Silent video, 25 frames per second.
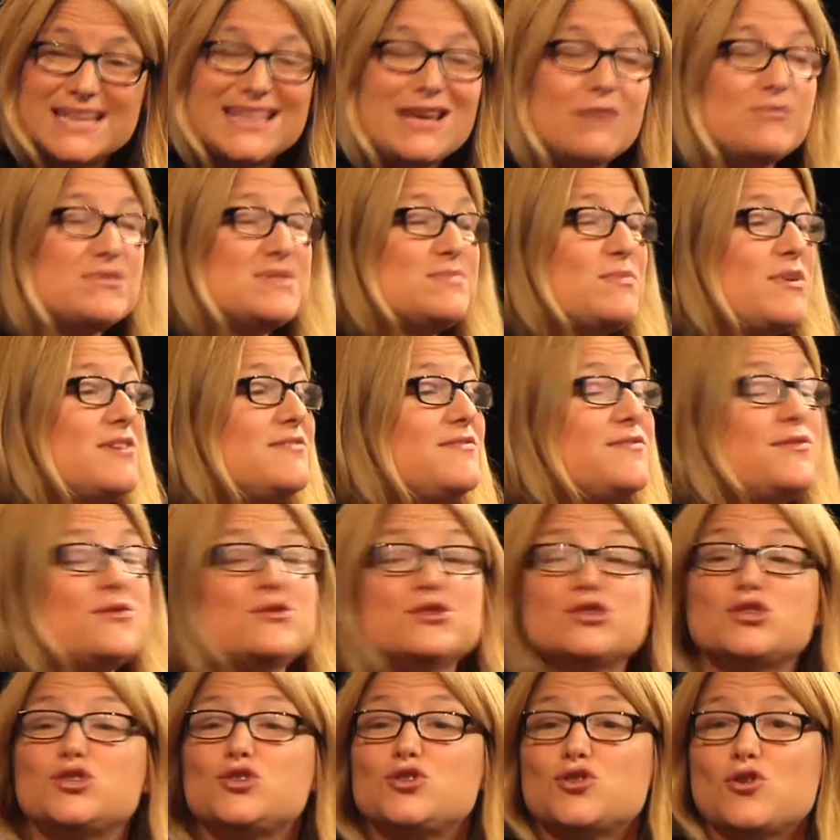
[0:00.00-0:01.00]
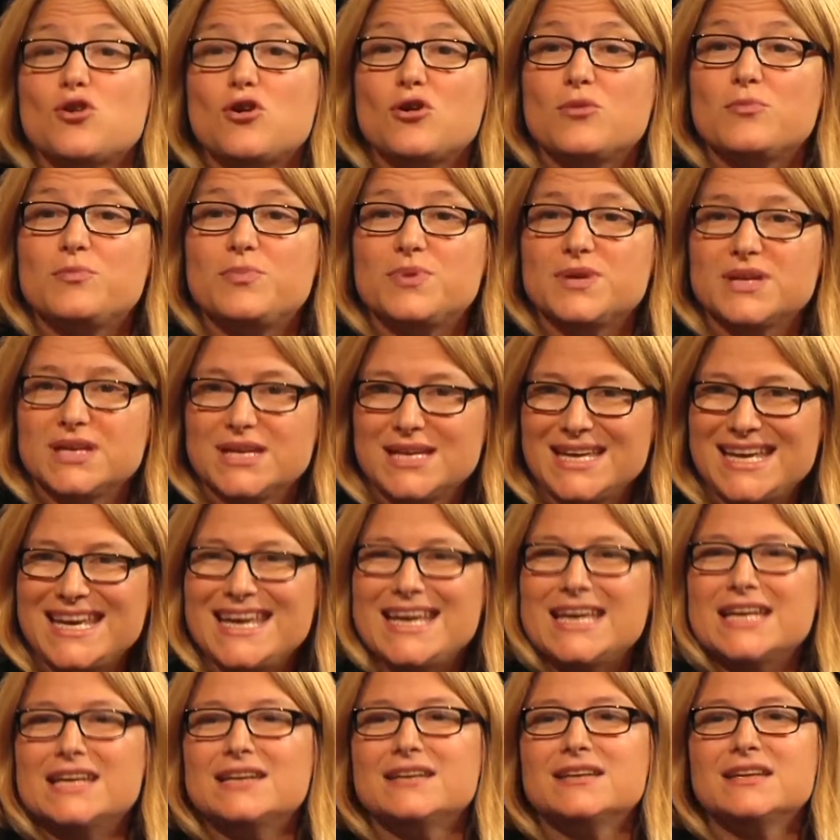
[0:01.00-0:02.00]
And that was my first job
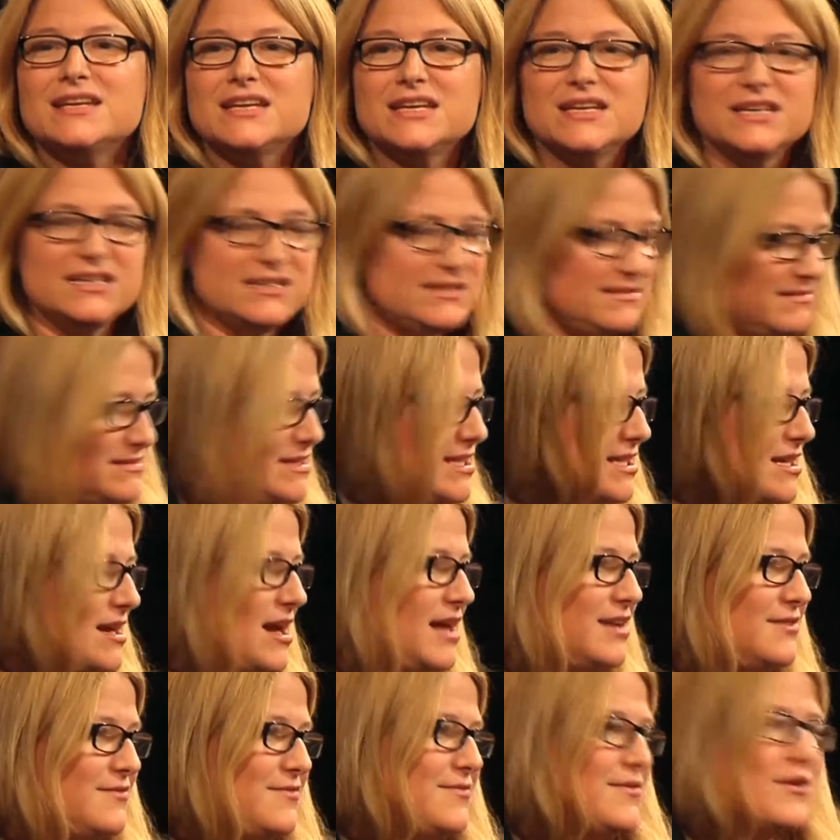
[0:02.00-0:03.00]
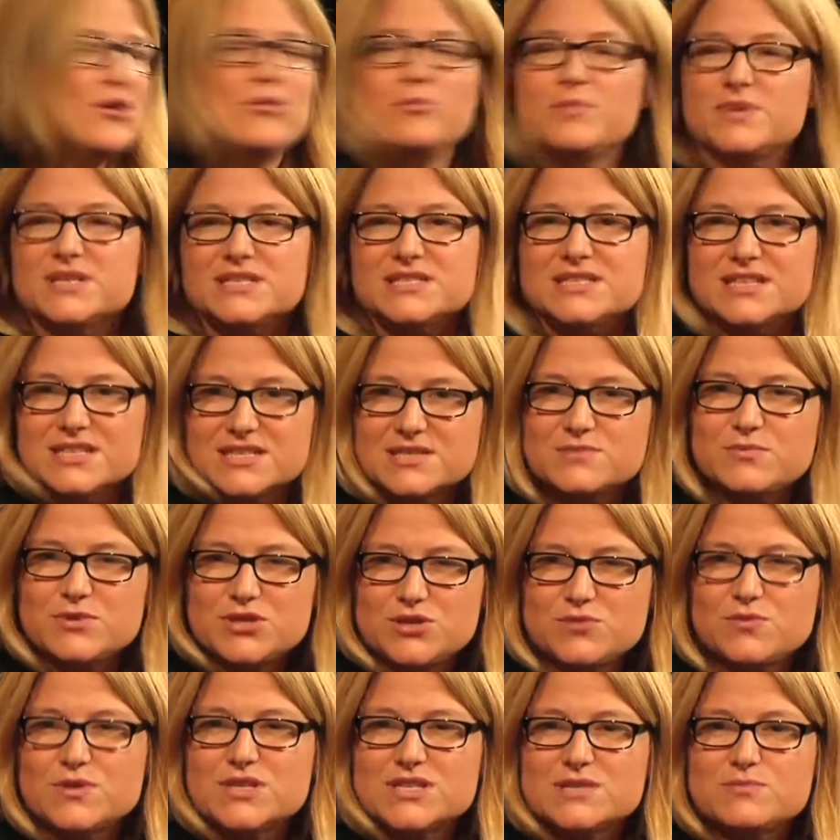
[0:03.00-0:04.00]
in the kind of film business,
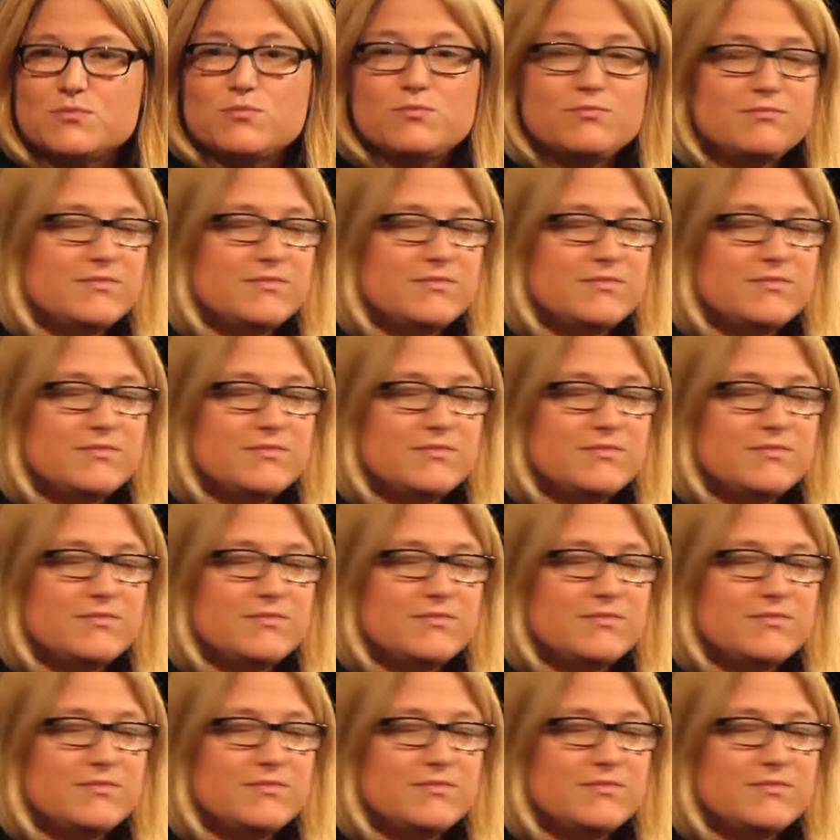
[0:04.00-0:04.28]
which was